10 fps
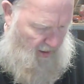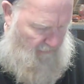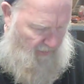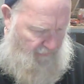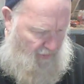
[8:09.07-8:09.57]

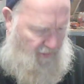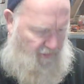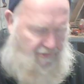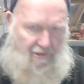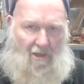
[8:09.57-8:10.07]
My
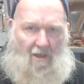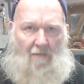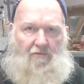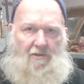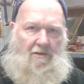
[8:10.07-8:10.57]
brothers and I,
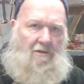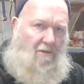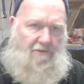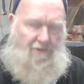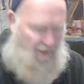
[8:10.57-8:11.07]
we
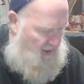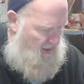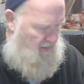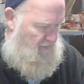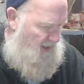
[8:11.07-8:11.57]
sat
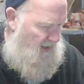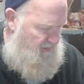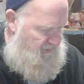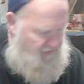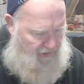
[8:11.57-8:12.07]
down
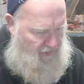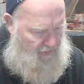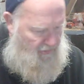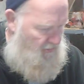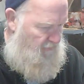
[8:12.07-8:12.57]
last year,
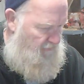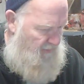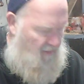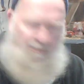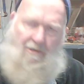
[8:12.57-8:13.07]
or
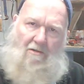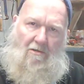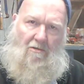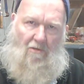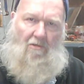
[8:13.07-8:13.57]
maybe a
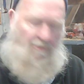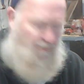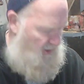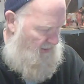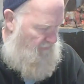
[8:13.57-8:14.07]
little longer
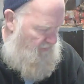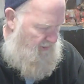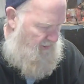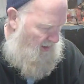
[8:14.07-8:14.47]
than that, and we